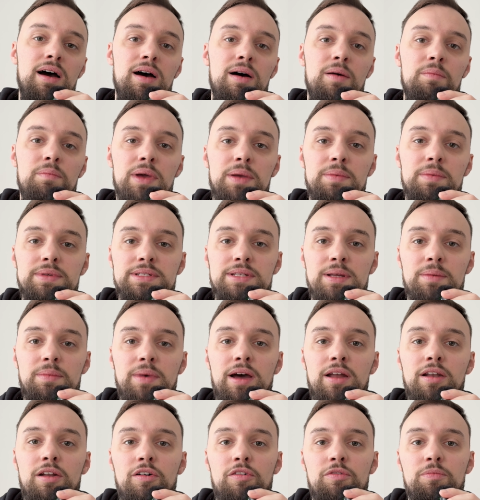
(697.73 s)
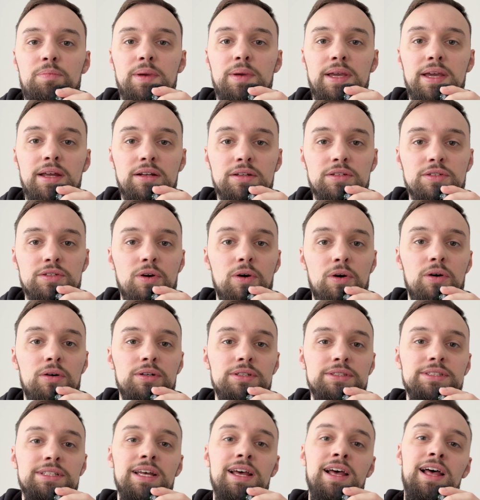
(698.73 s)
maybe some kind of beginner's
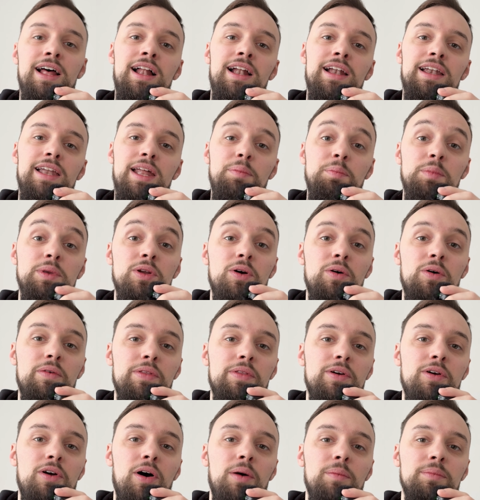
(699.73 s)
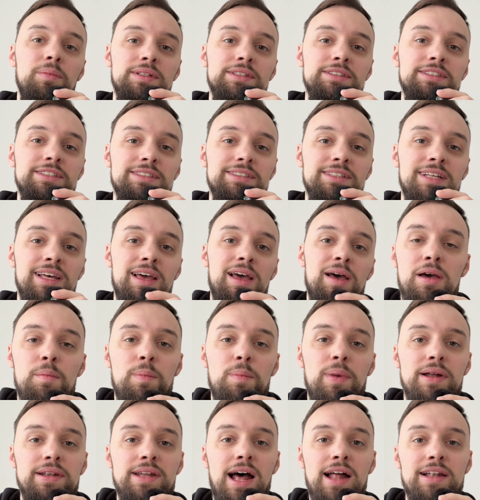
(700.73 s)
course, let me know in the comments.
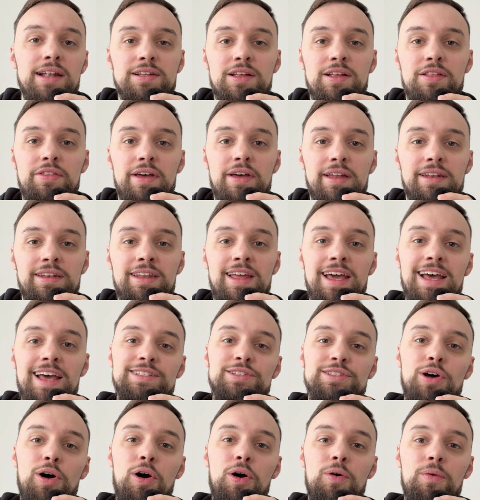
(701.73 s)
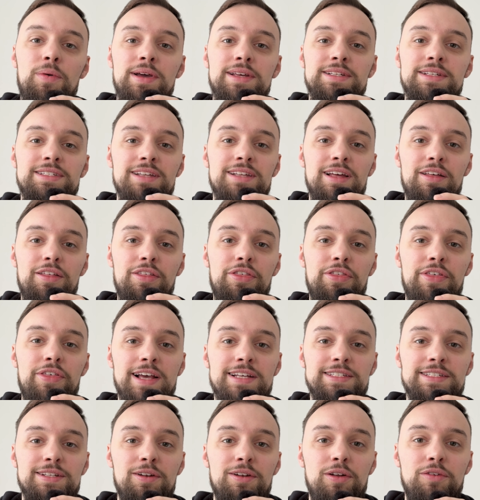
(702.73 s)
But until then, as always,
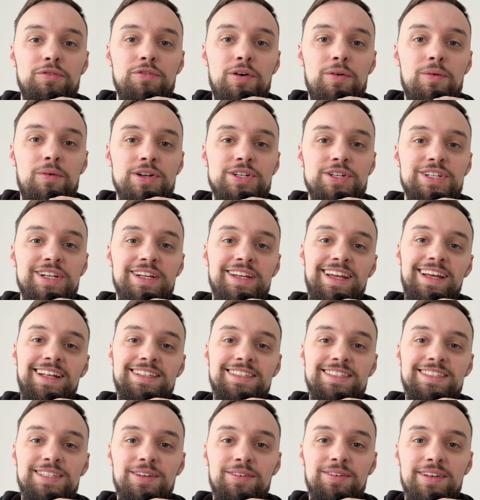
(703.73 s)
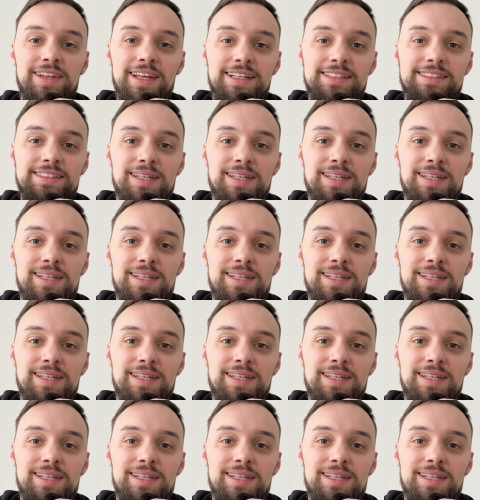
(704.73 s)
thanks a lot for watching and see you next